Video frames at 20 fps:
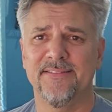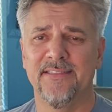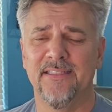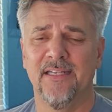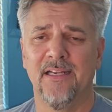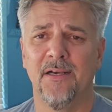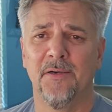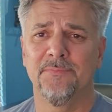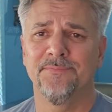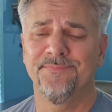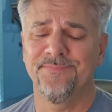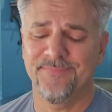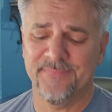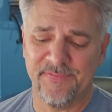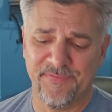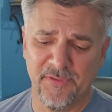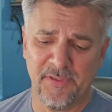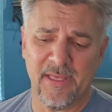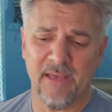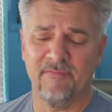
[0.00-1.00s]

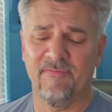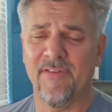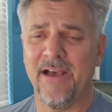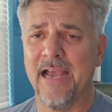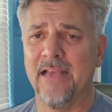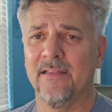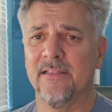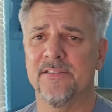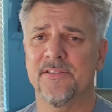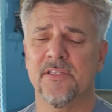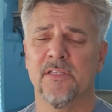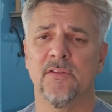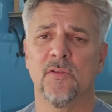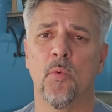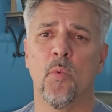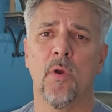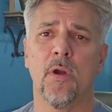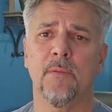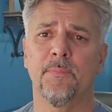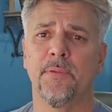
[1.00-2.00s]
if you got violence in
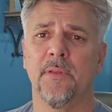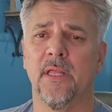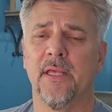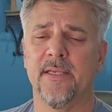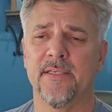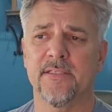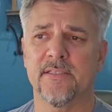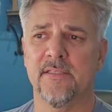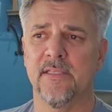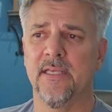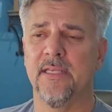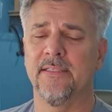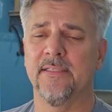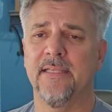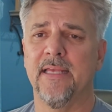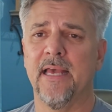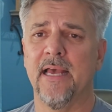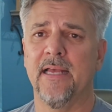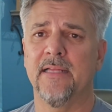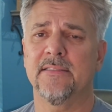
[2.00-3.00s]
the workplace, then
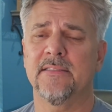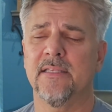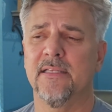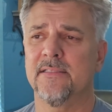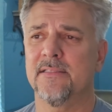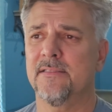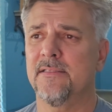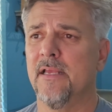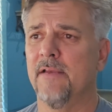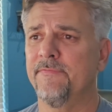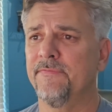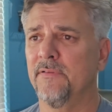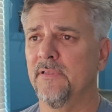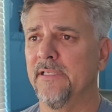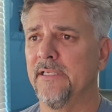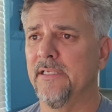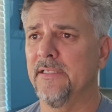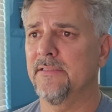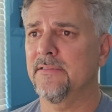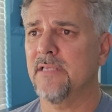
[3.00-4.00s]
yeah, it's
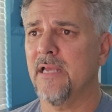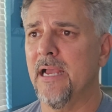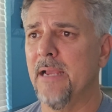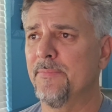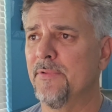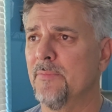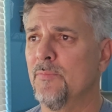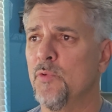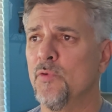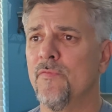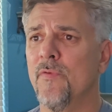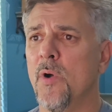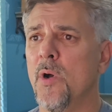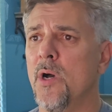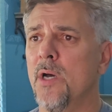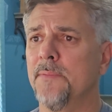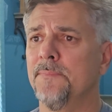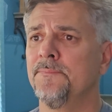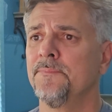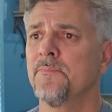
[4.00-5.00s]
definitely time to move
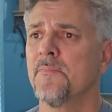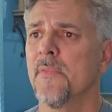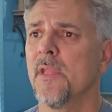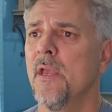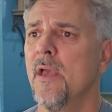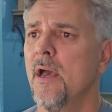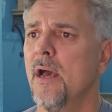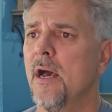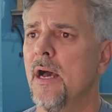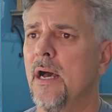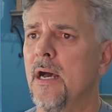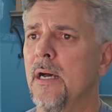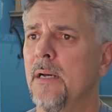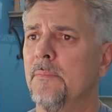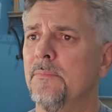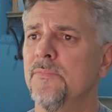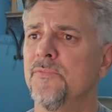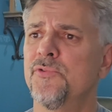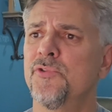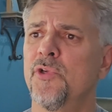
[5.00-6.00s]
on.
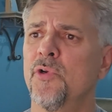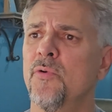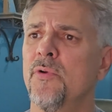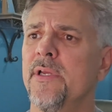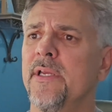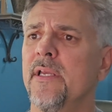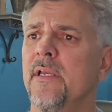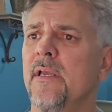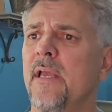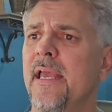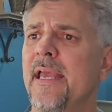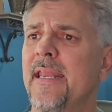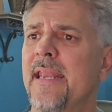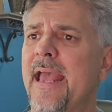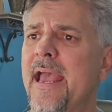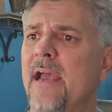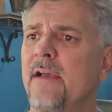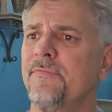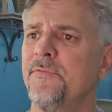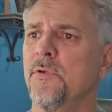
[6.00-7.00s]
During
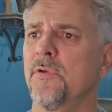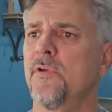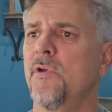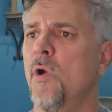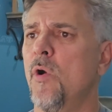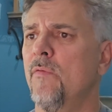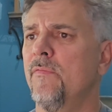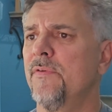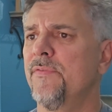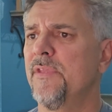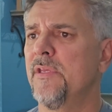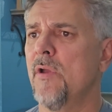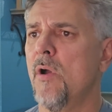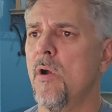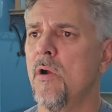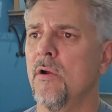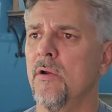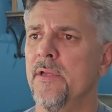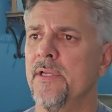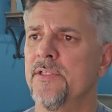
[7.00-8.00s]
and after COVID, the
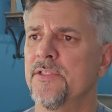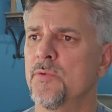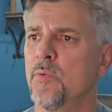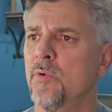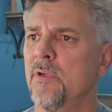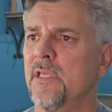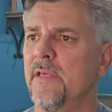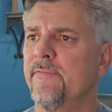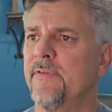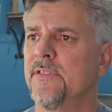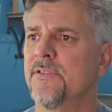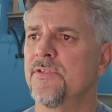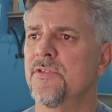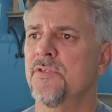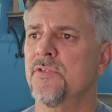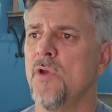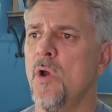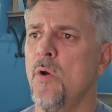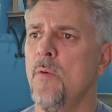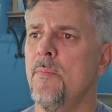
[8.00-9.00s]
RNs were given
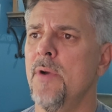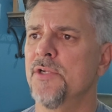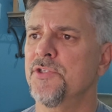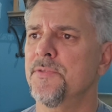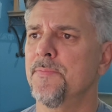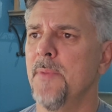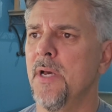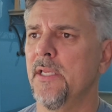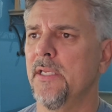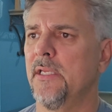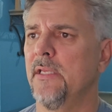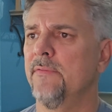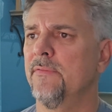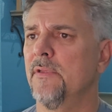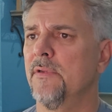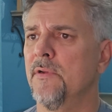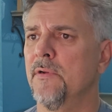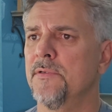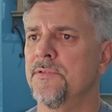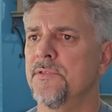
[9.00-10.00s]
so much money.
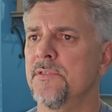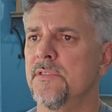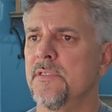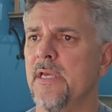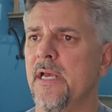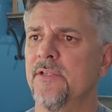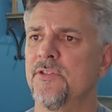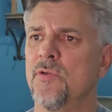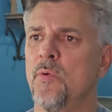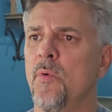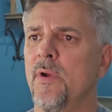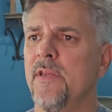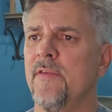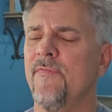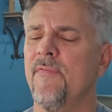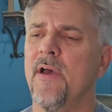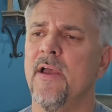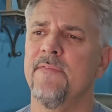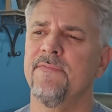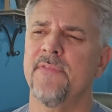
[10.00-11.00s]
The nurses got
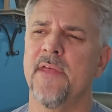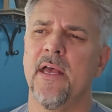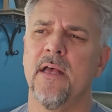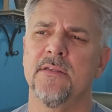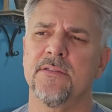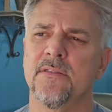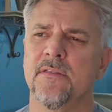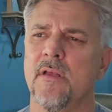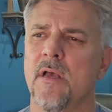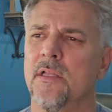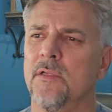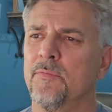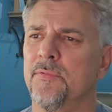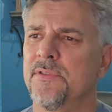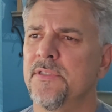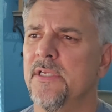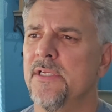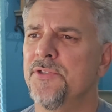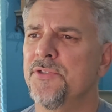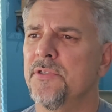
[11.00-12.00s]
$25,000
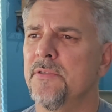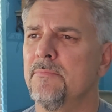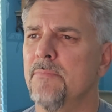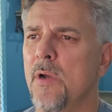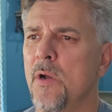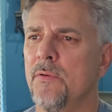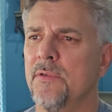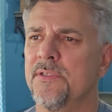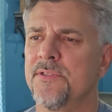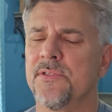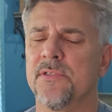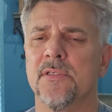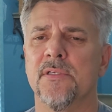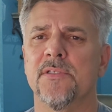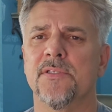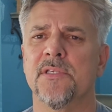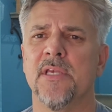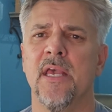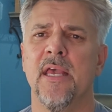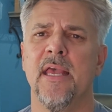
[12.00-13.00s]
retention
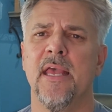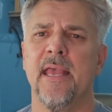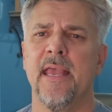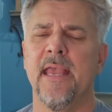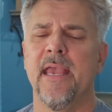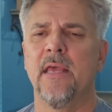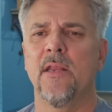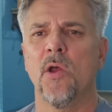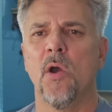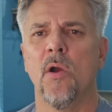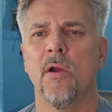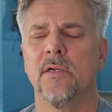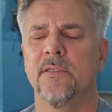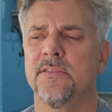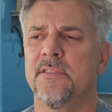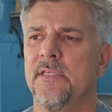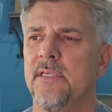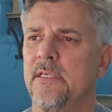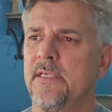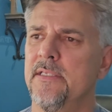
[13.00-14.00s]
bonuses and
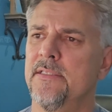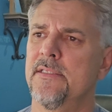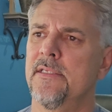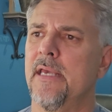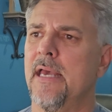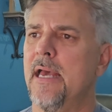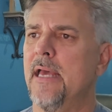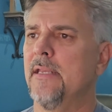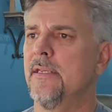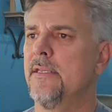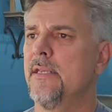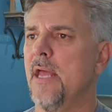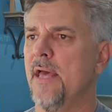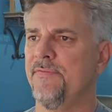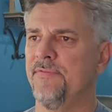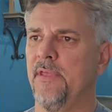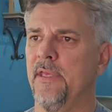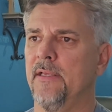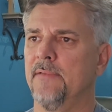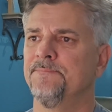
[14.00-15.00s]
RTs got
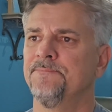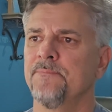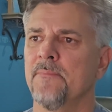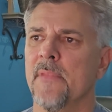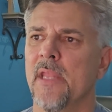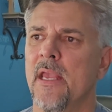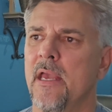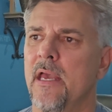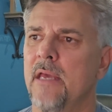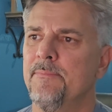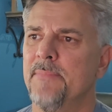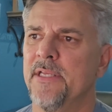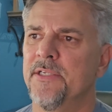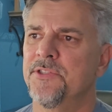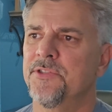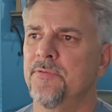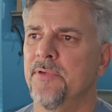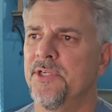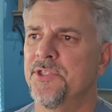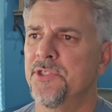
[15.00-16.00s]
nothing.
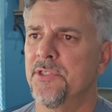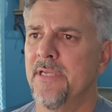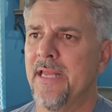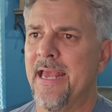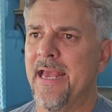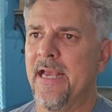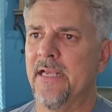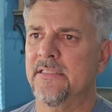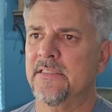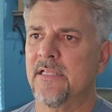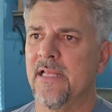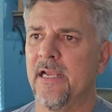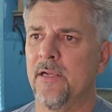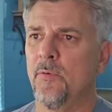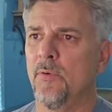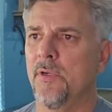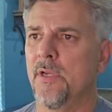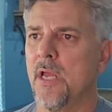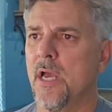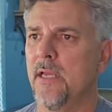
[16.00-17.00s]
Administration acts
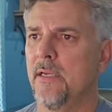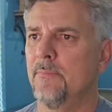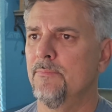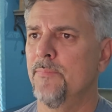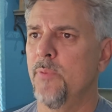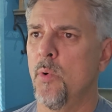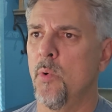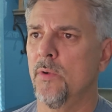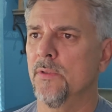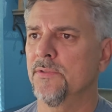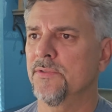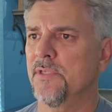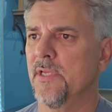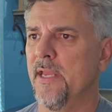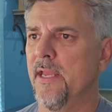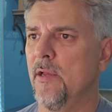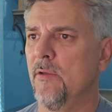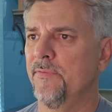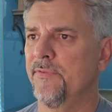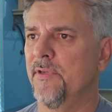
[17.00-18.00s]
like we're not important to
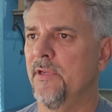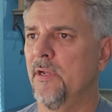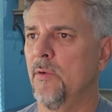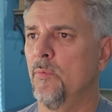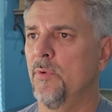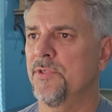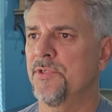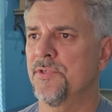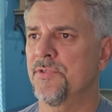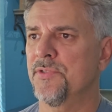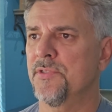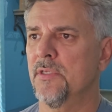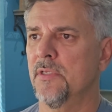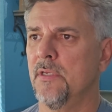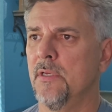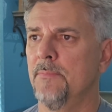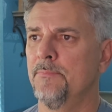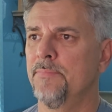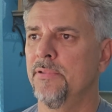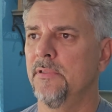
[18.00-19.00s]
healthcare, which is the
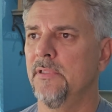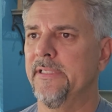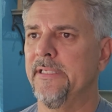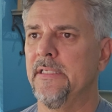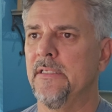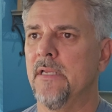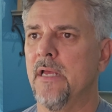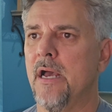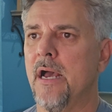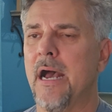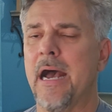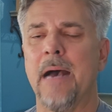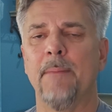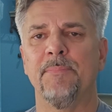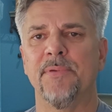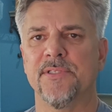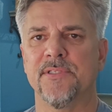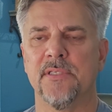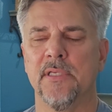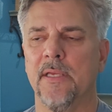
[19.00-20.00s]
complete
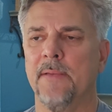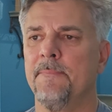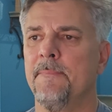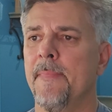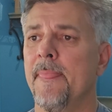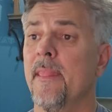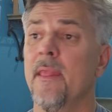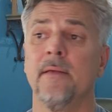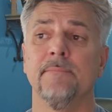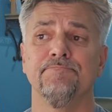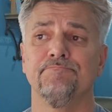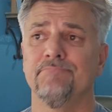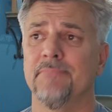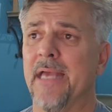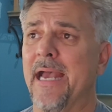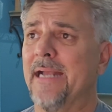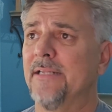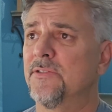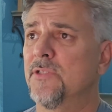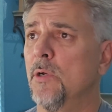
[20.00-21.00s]
opposite.
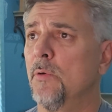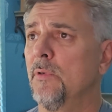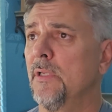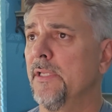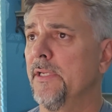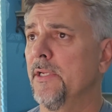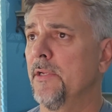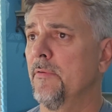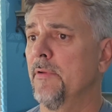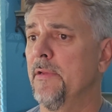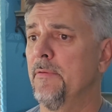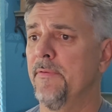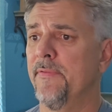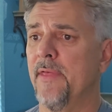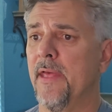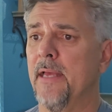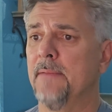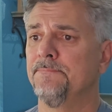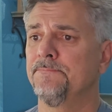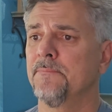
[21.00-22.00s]
I totally agree with
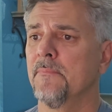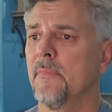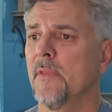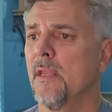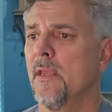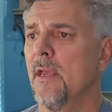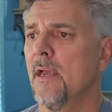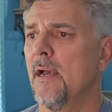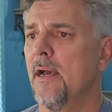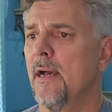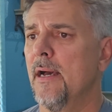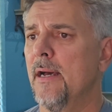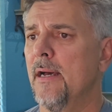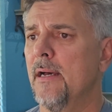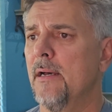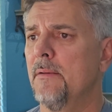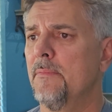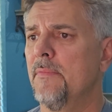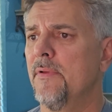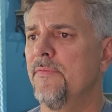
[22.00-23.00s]
that.
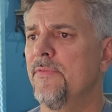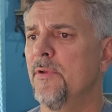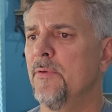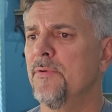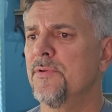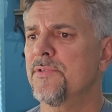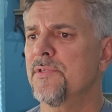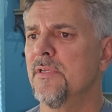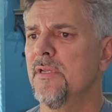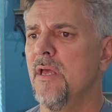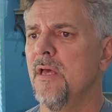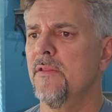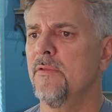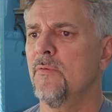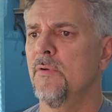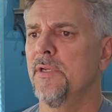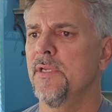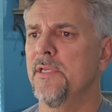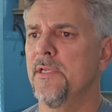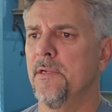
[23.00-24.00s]
There is another
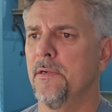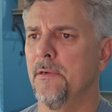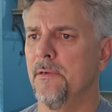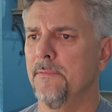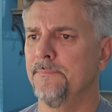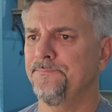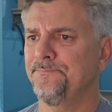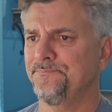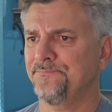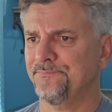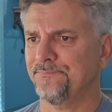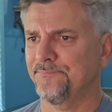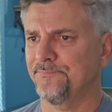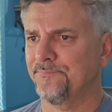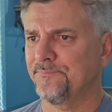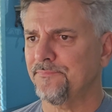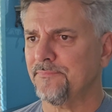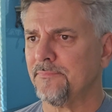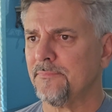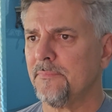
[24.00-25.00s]
one here
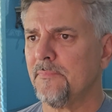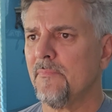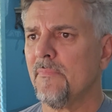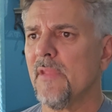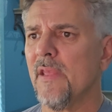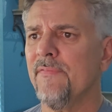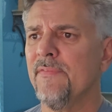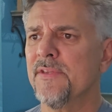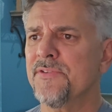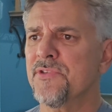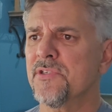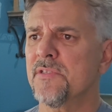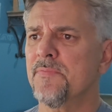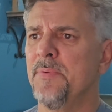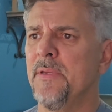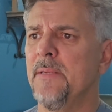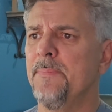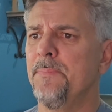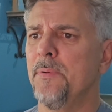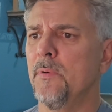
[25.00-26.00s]
that says
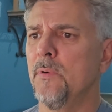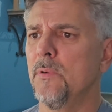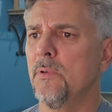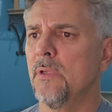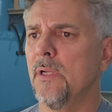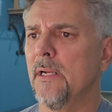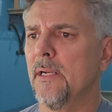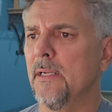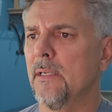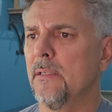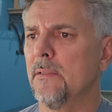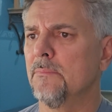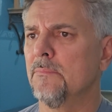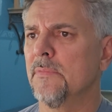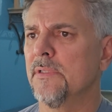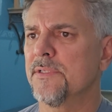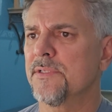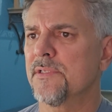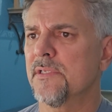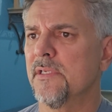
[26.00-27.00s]
people,
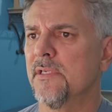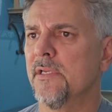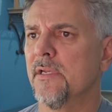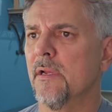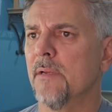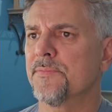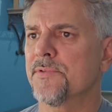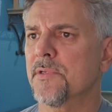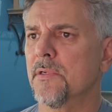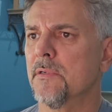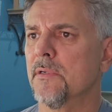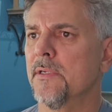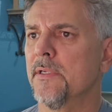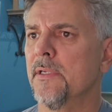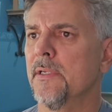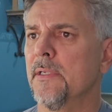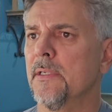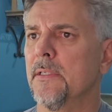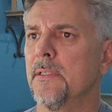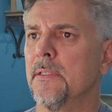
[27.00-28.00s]
let's see here. I'm sorry.